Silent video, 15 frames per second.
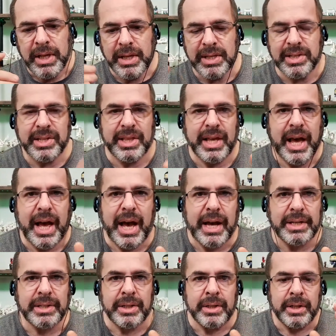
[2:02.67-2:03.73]
is
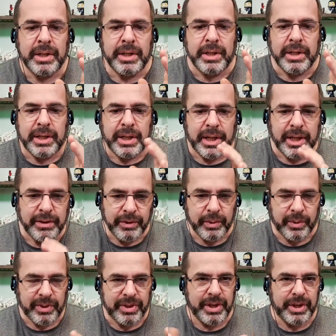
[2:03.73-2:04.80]
that even
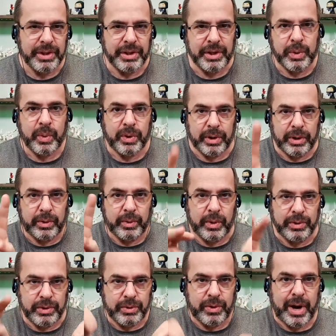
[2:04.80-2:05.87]
within the
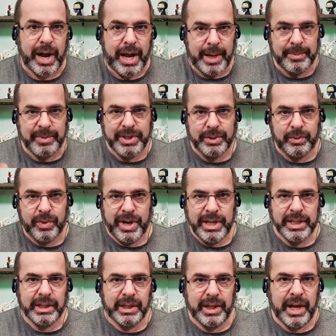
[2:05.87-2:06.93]
quote-unquote tribes, the right
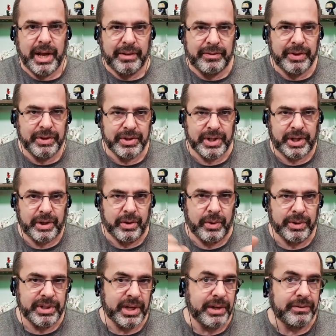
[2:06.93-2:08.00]
and the left, there's like a
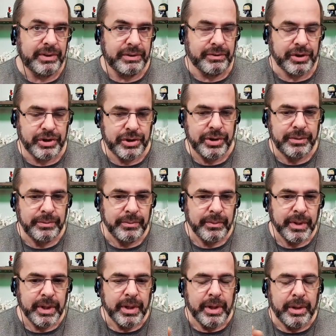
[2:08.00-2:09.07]
whole ton of division,
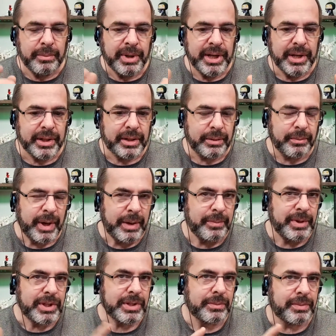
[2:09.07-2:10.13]
but yet there might
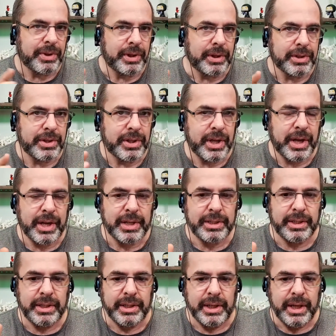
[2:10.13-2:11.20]
be some things
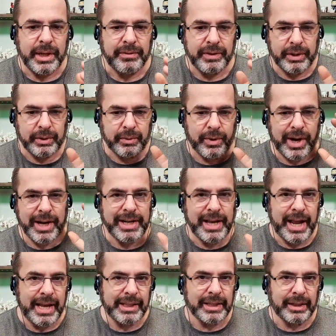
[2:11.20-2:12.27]
that even the right
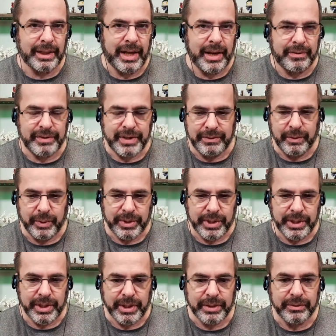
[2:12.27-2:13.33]
and the left, even
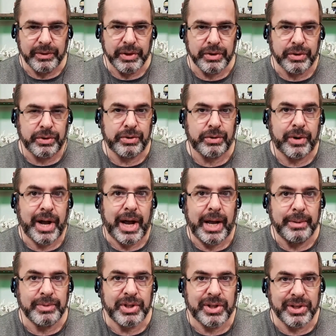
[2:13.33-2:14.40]
within the individual
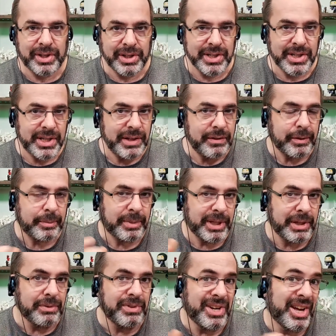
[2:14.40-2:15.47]
tribes, could conceivably
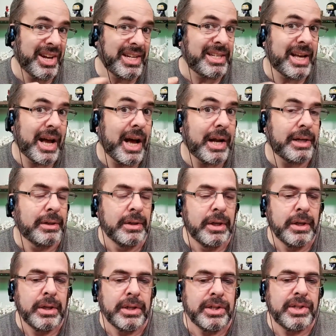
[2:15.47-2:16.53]
unite on.
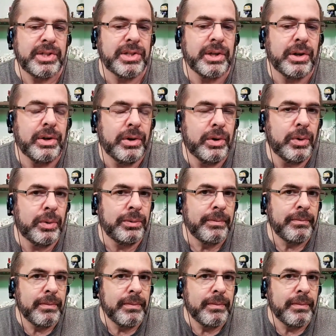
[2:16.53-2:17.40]
So